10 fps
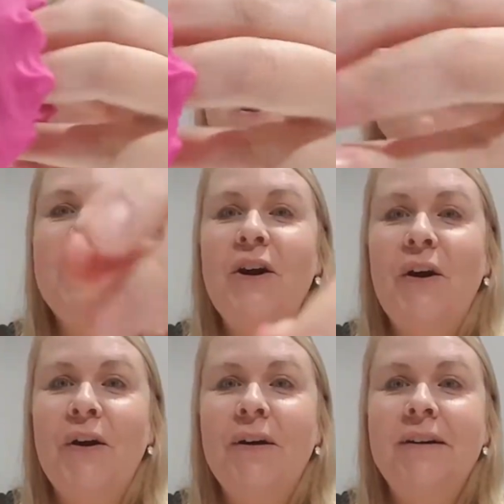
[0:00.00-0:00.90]
You have a
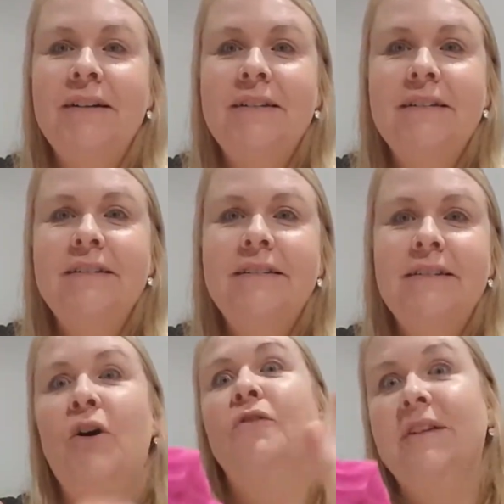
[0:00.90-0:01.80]
go.
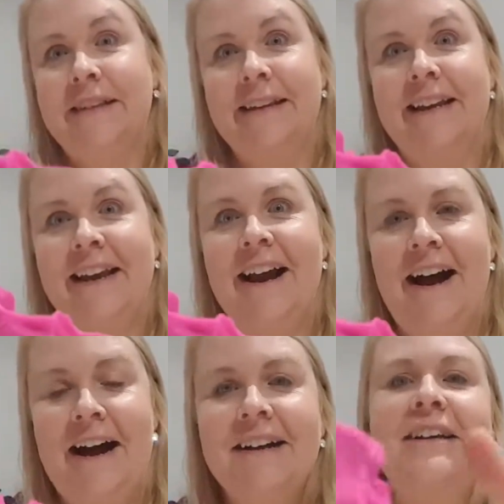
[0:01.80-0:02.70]
Obviously you
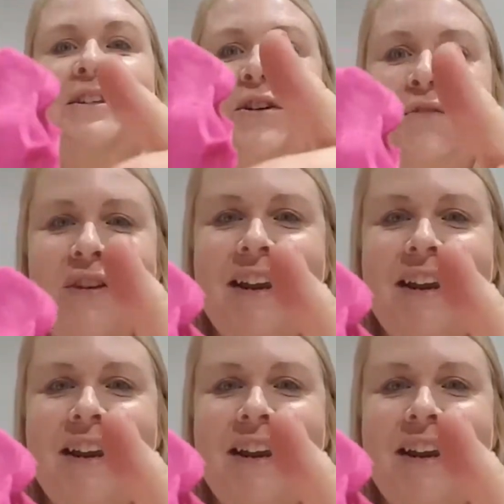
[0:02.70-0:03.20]
can't, it's on